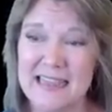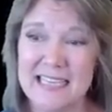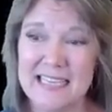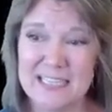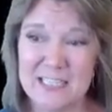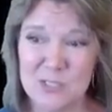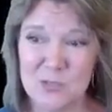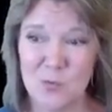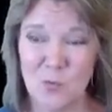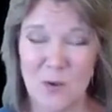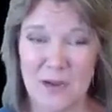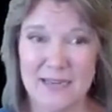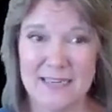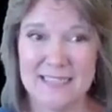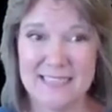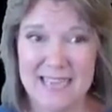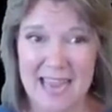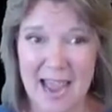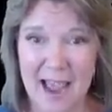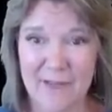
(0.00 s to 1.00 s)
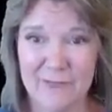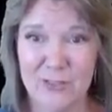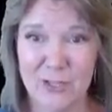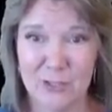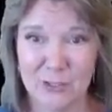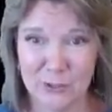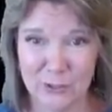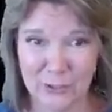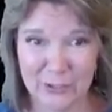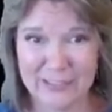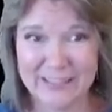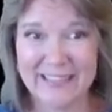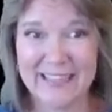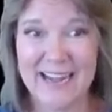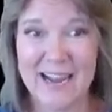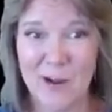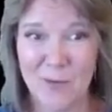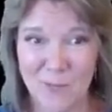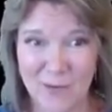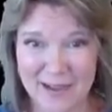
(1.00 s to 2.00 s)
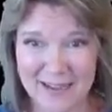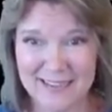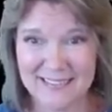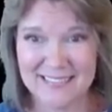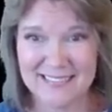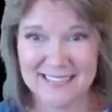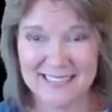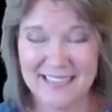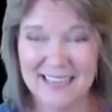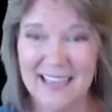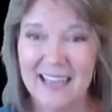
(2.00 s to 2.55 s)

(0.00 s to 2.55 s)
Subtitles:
this one to have the look that I want,